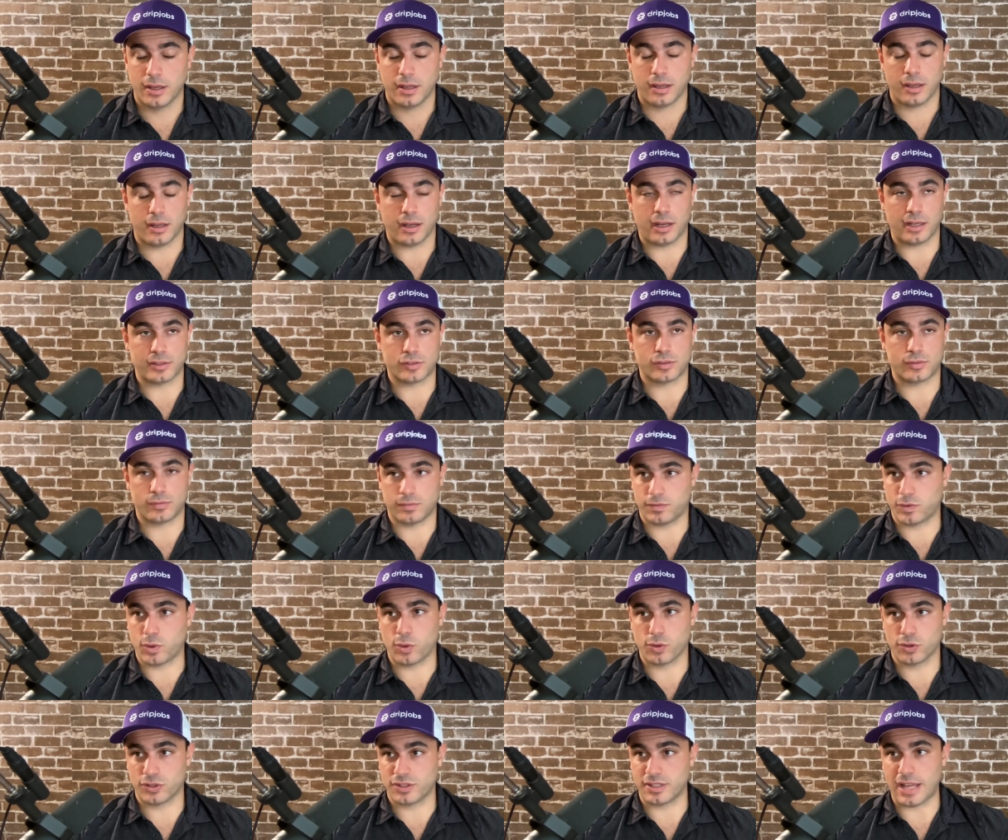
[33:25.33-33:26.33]
I of
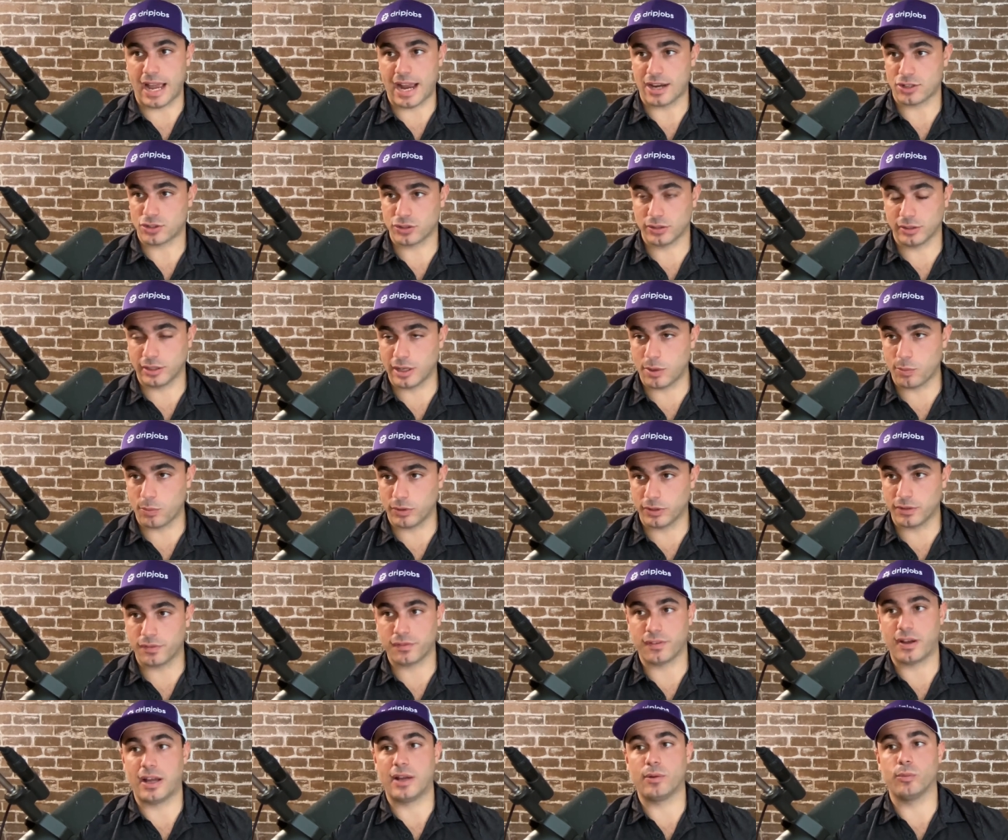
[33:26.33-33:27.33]
course naturally I wanted
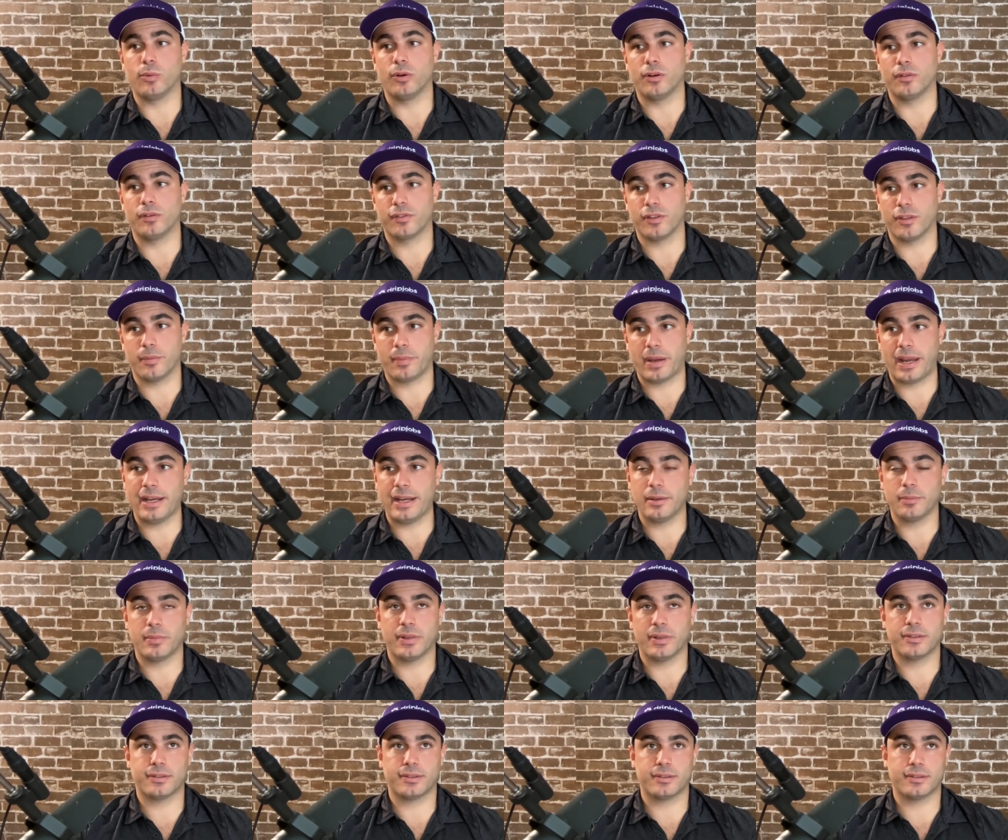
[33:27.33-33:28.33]
to find one for the painting
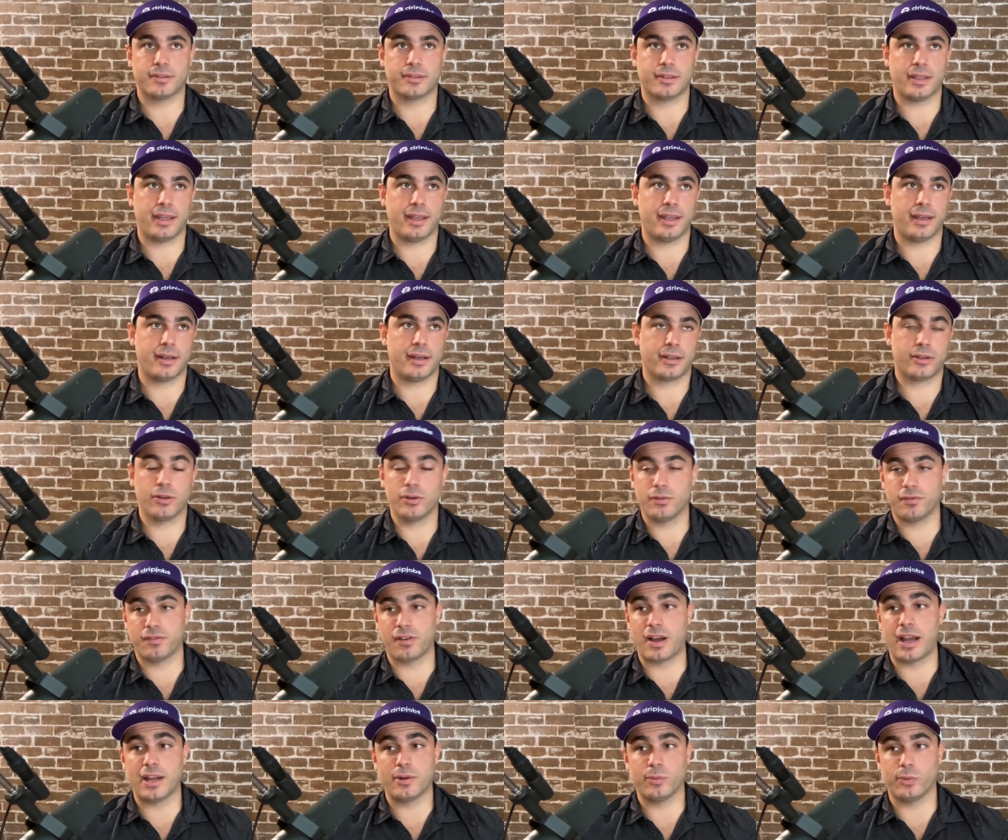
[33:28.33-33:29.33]
business and I couldn't
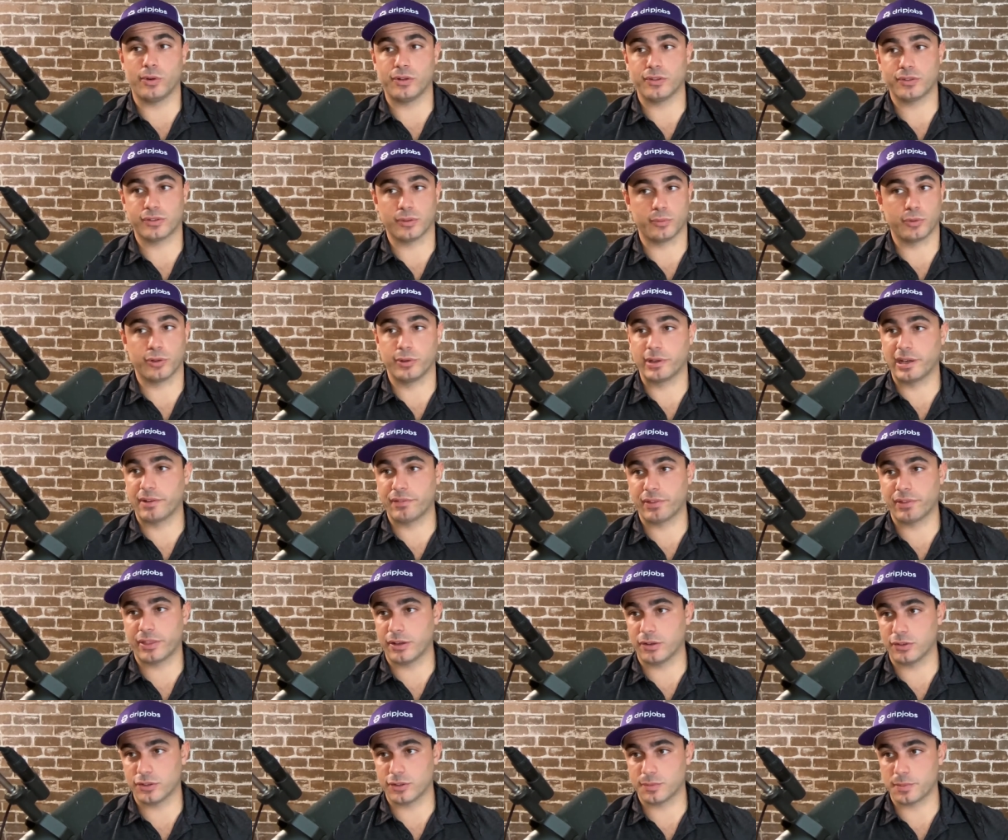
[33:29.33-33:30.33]
find one, so I'm doing
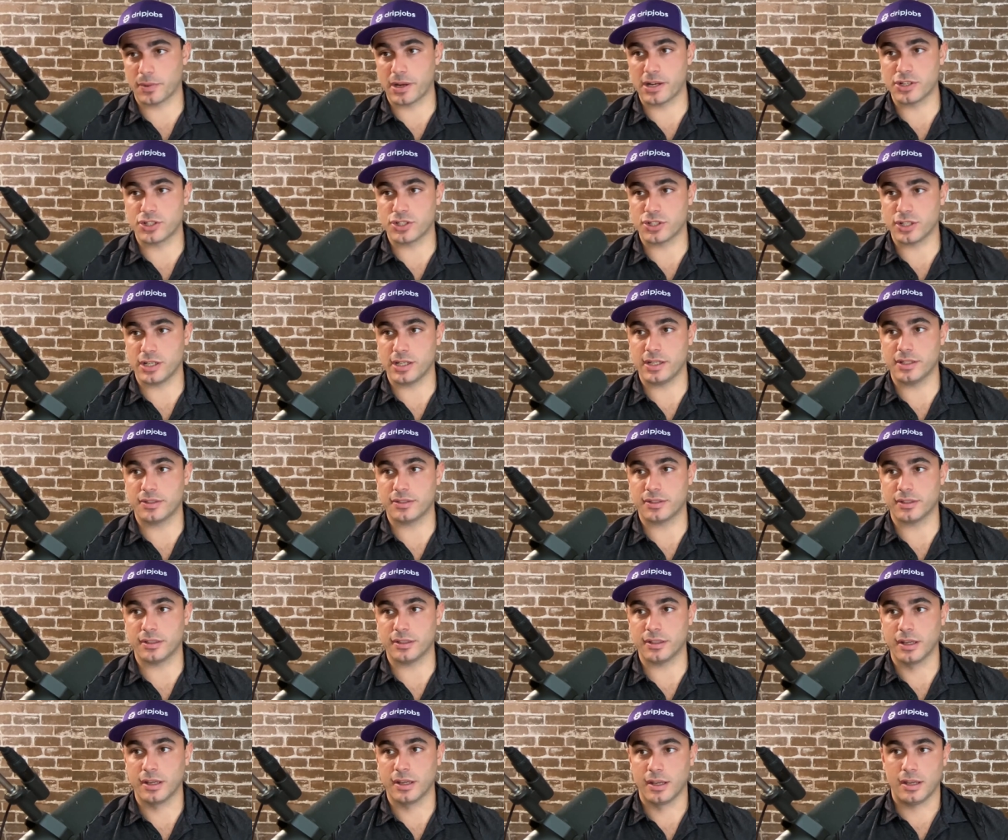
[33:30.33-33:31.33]
everything on spreadsheets
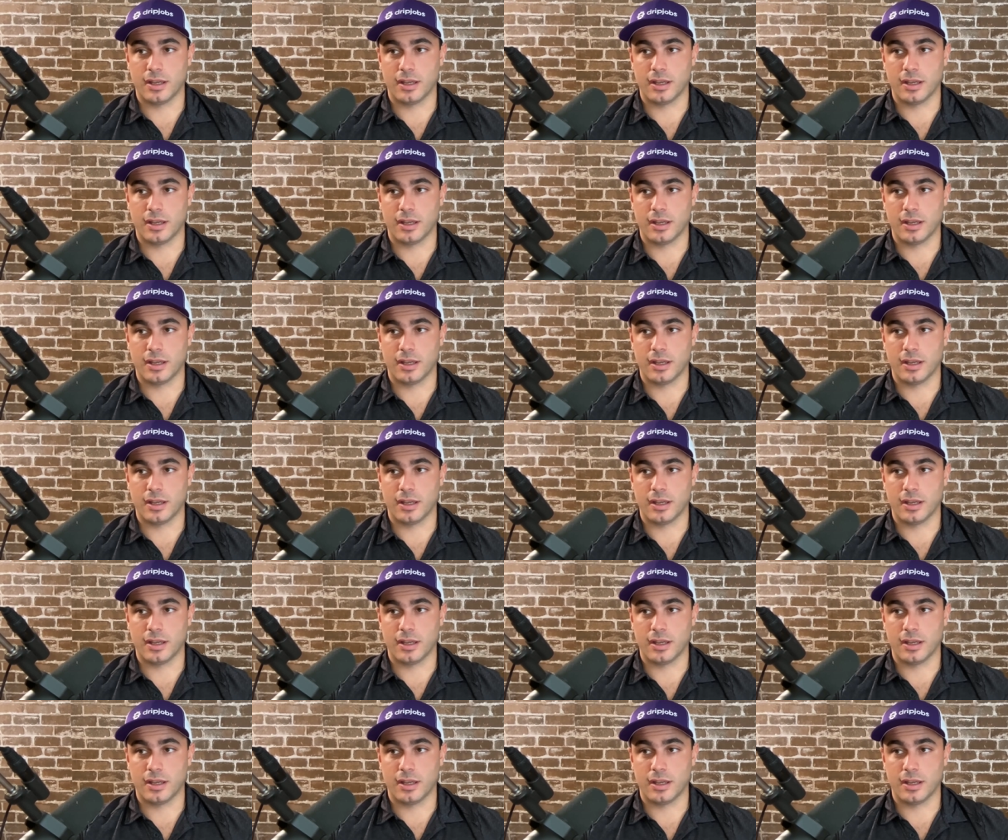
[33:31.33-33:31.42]
and